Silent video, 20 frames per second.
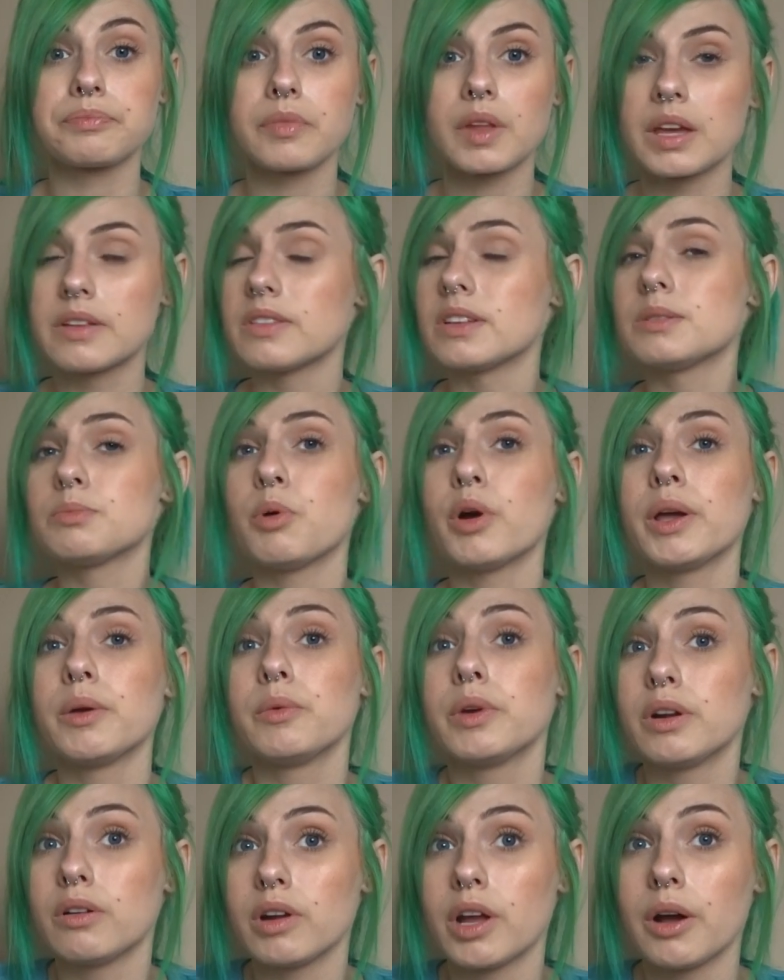At this point,
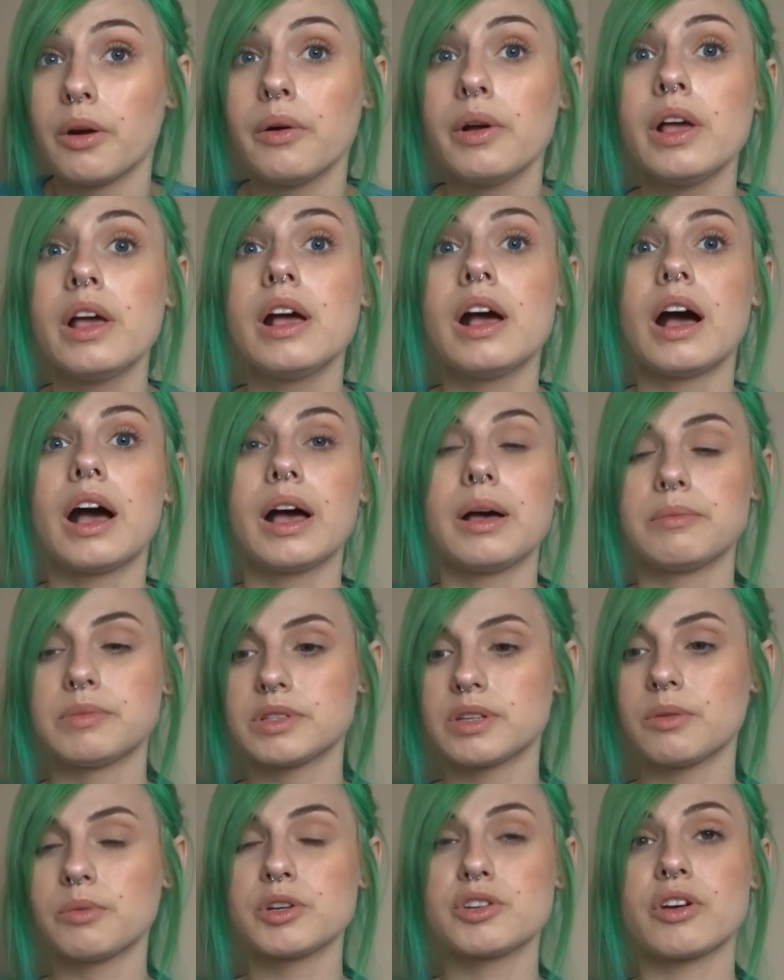we don't know.
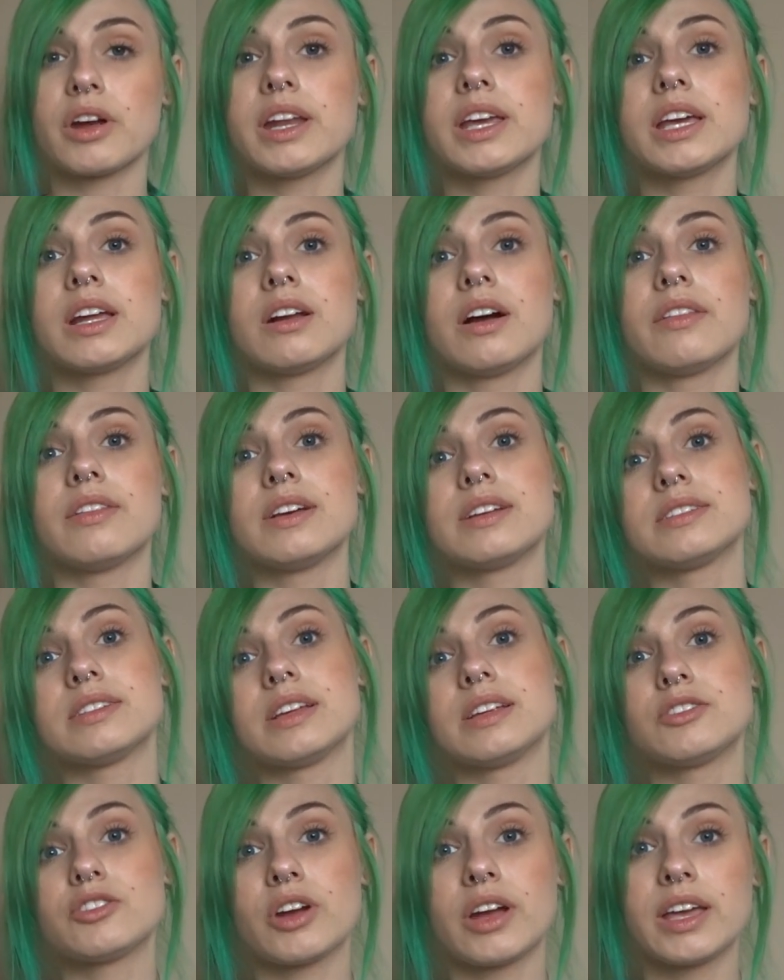So we're trying to get on this
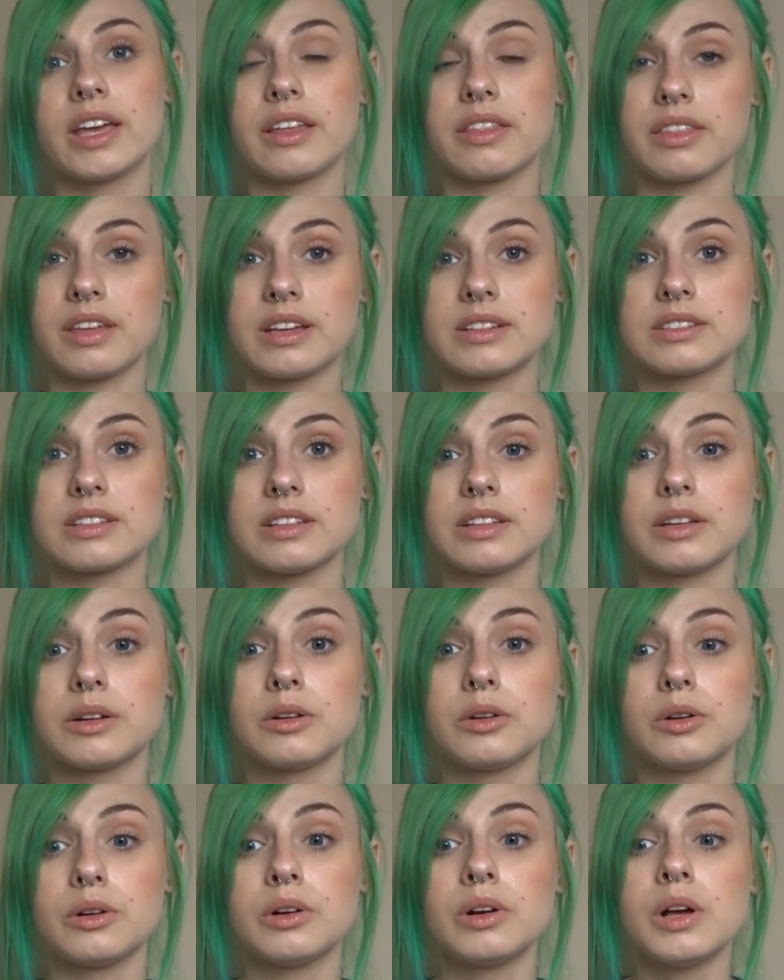and try and get things a
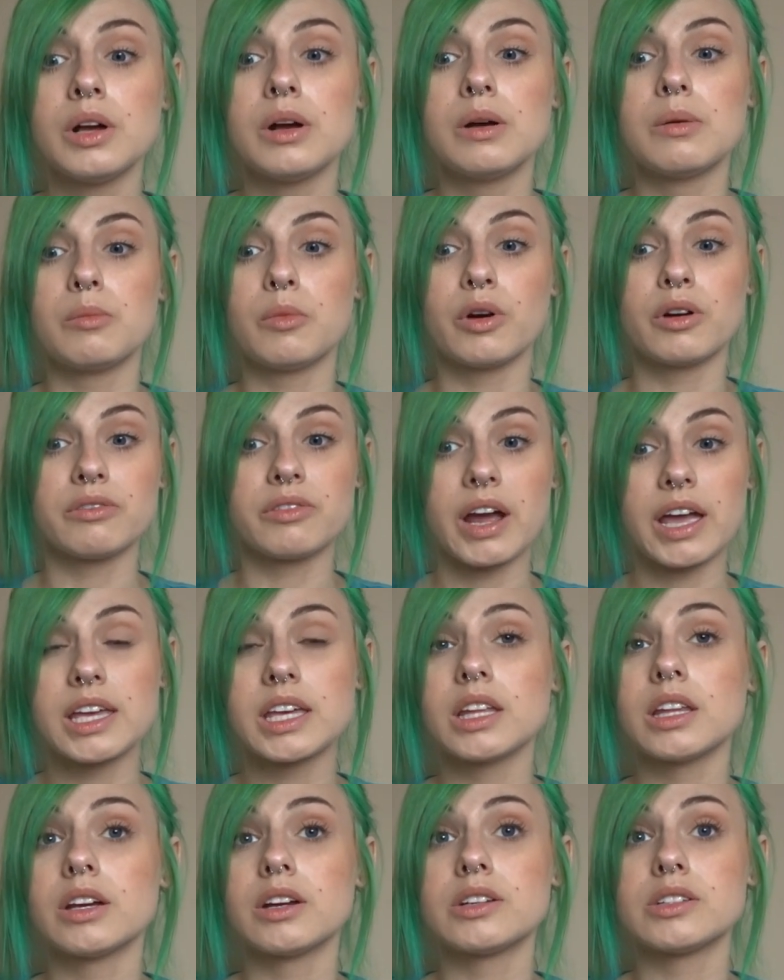little more
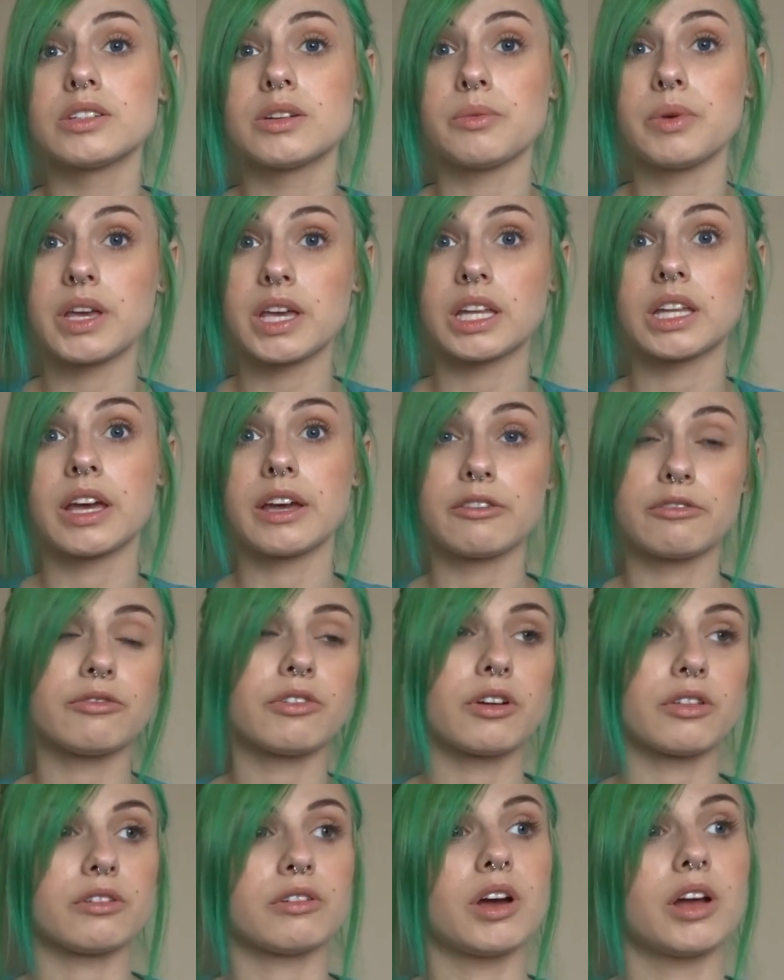regular so we can like
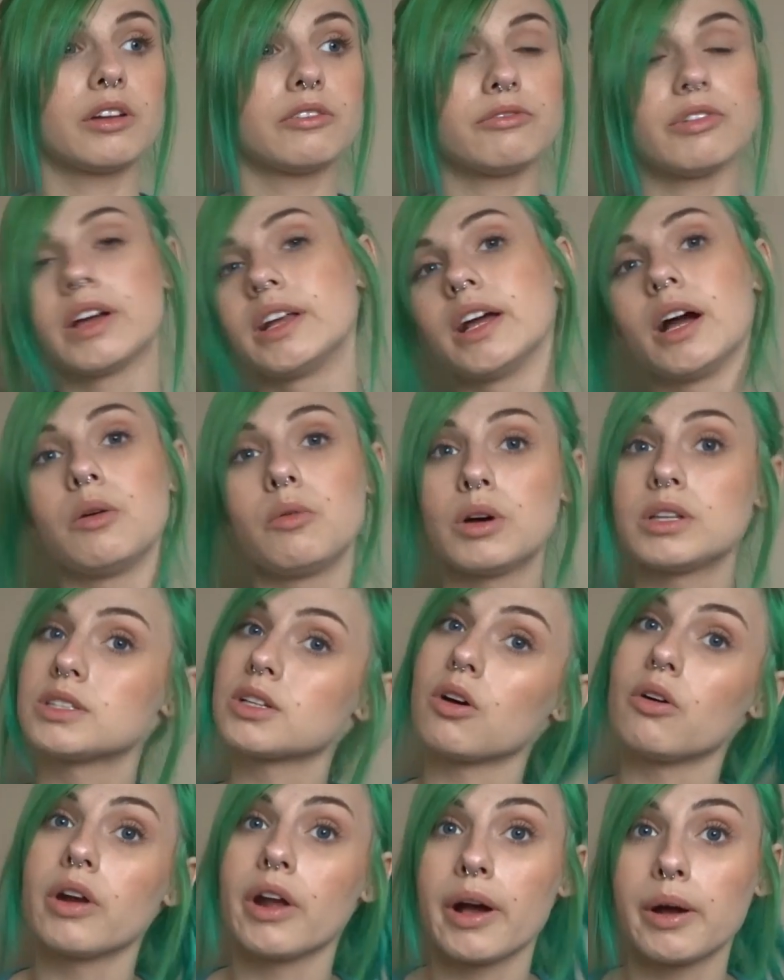further on and find out what's
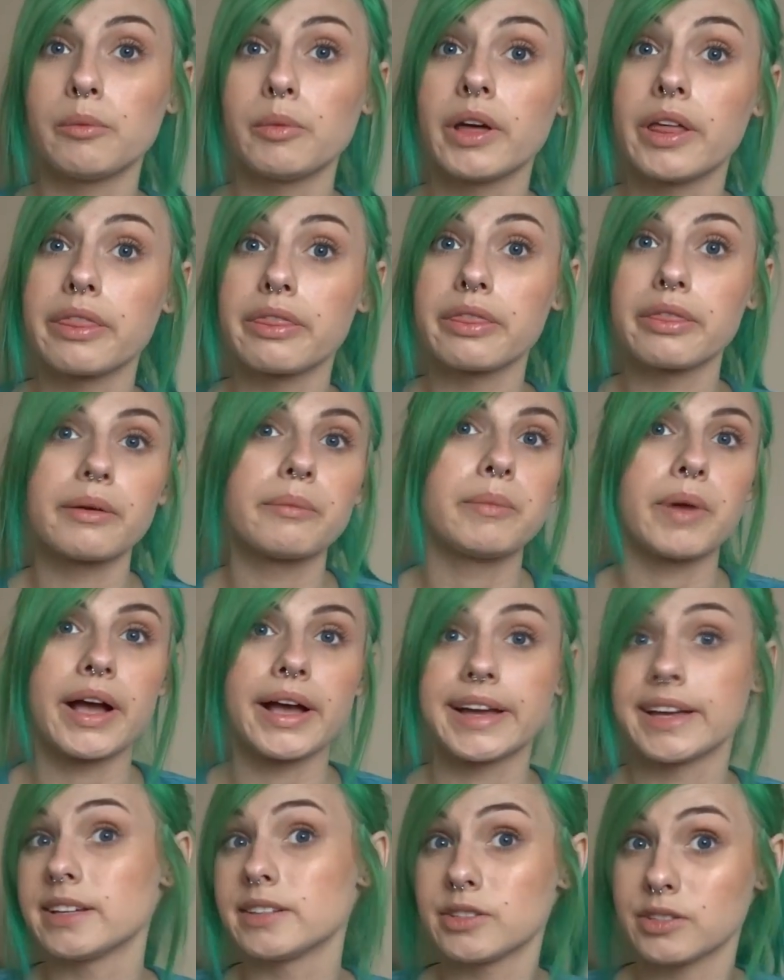going on with
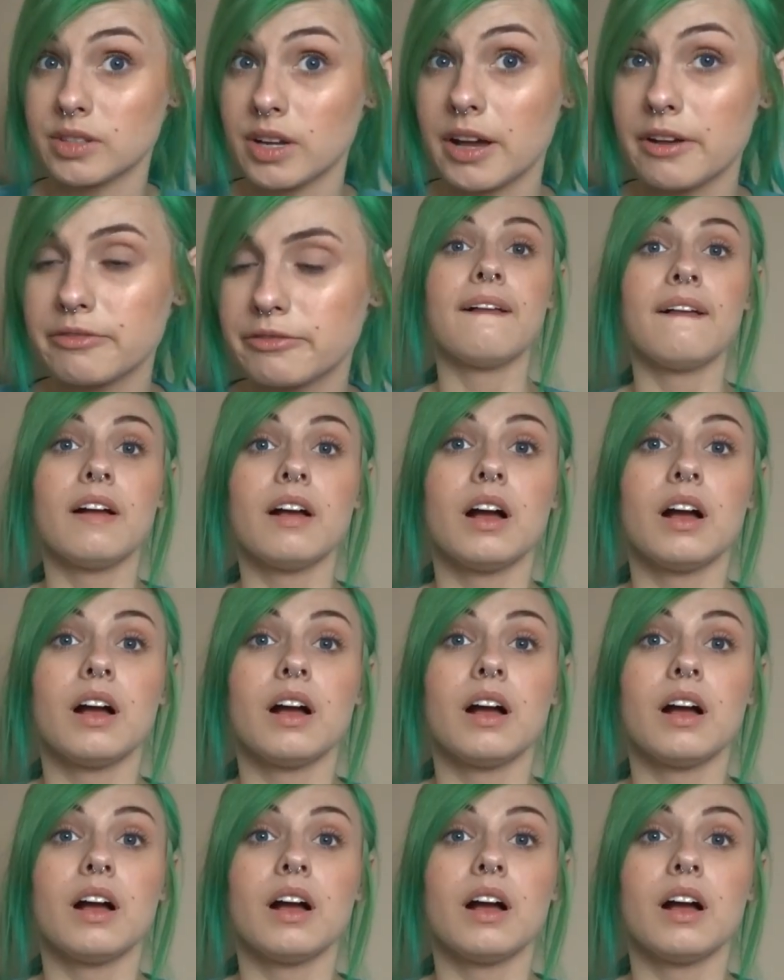my stuff.